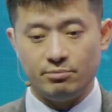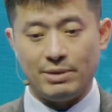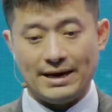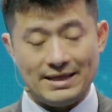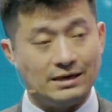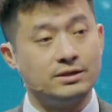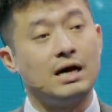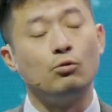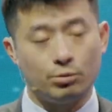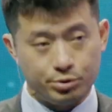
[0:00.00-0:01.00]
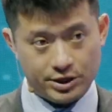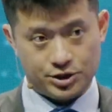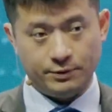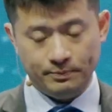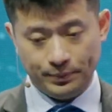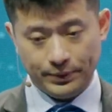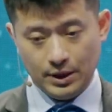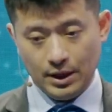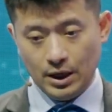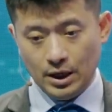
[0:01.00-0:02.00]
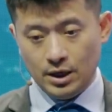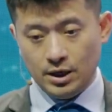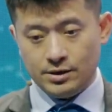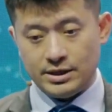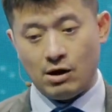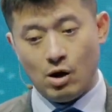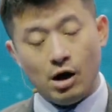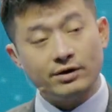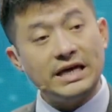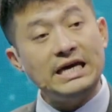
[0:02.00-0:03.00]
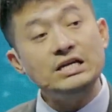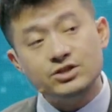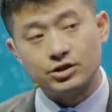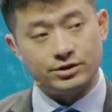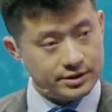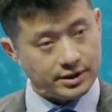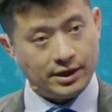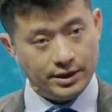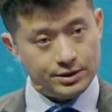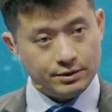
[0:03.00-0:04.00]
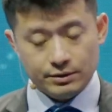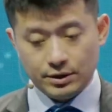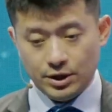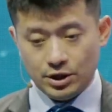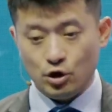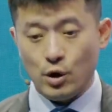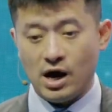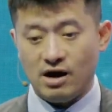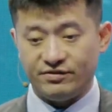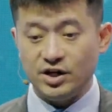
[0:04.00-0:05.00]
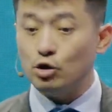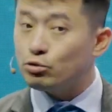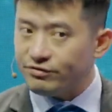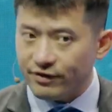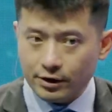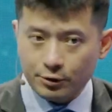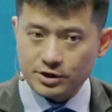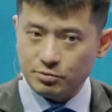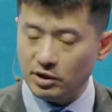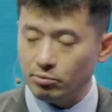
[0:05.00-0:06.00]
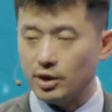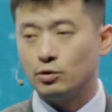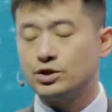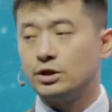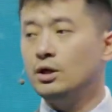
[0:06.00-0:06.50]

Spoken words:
by that downward pressure. Now, on the eastern side, you have new refineries being built.